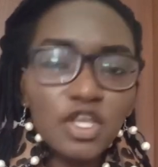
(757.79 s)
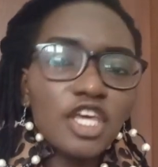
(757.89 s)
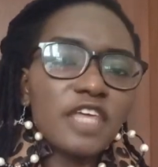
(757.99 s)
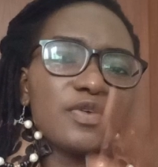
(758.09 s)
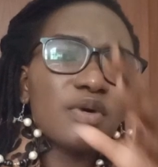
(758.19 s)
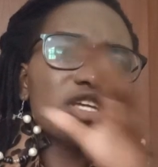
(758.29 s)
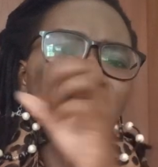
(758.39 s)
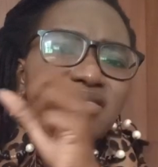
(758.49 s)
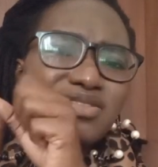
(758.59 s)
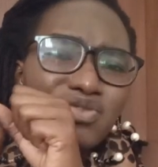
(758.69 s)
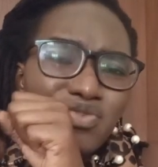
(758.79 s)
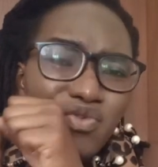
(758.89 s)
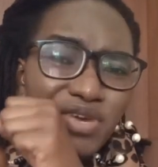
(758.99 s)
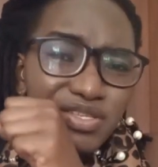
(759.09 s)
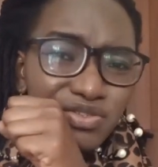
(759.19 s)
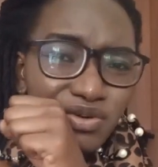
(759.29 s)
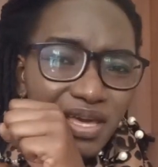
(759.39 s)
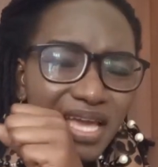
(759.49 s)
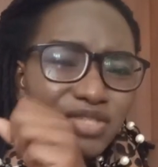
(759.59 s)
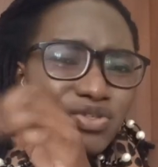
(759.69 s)
If you want to squeeze your
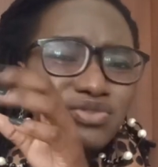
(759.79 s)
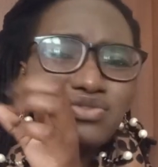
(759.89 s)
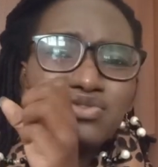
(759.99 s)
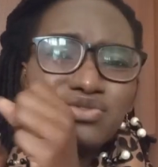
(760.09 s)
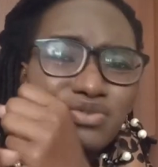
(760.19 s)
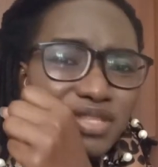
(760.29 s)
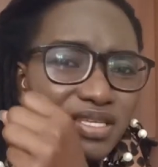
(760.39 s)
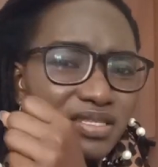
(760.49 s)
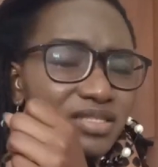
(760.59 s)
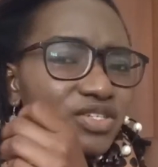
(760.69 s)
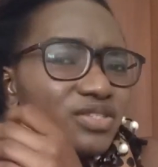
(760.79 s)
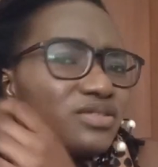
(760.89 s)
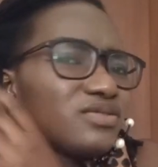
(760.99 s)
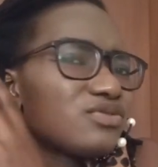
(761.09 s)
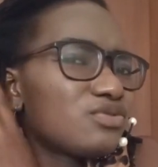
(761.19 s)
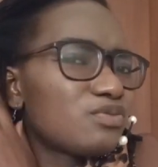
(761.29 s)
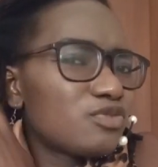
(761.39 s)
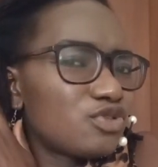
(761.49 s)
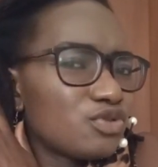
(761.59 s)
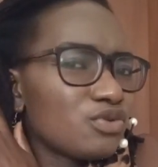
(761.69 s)
hair, don't do this. Just
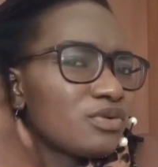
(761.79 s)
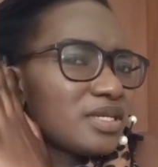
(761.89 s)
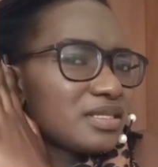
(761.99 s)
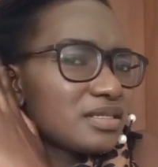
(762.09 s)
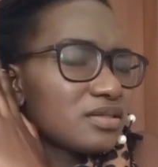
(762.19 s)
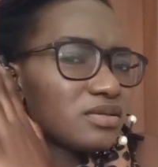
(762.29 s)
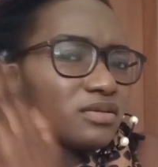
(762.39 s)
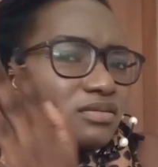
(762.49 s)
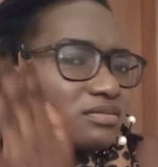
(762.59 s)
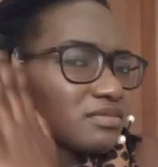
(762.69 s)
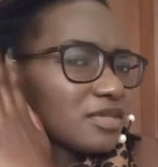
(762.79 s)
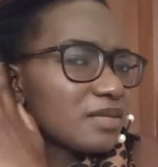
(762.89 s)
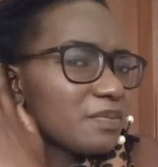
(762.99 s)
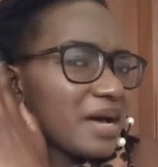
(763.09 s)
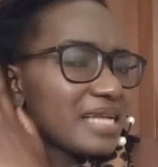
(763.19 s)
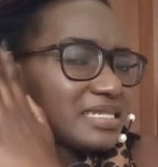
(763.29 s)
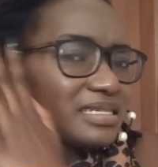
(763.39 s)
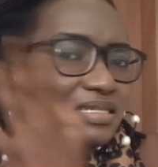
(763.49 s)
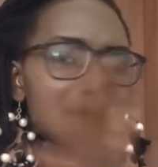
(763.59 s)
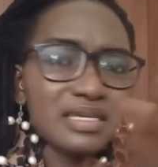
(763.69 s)
do it and pat
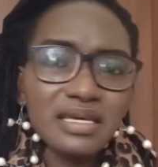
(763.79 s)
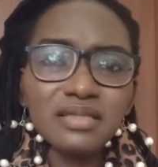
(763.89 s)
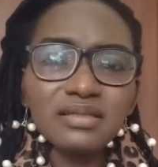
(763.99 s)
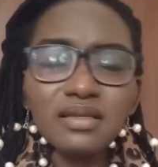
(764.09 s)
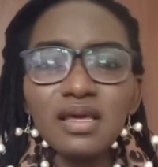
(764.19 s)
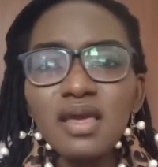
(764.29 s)
it in.